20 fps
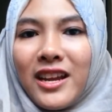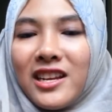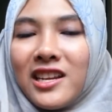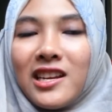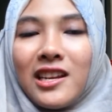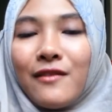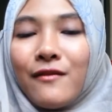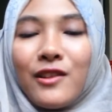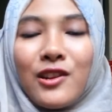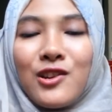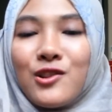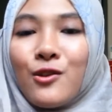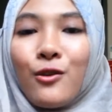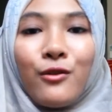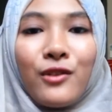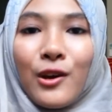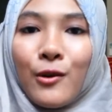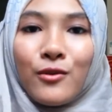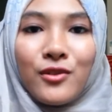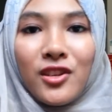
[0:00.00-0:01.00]
I didn't even
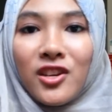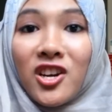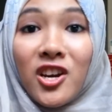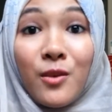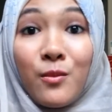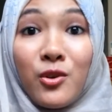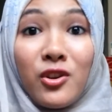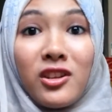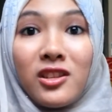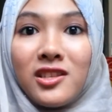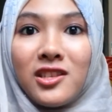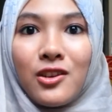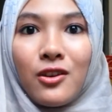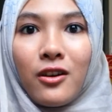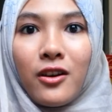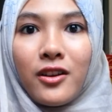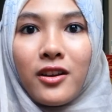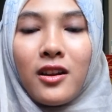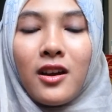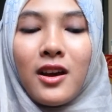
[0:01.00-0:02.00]
know there was a community
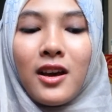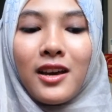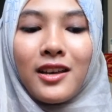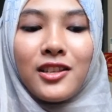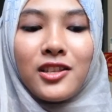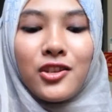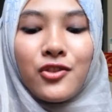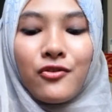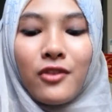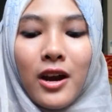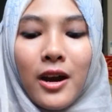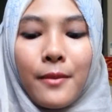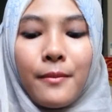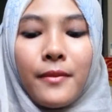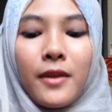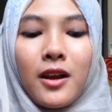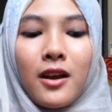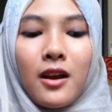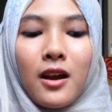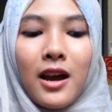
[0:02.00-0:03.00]
on Instagram.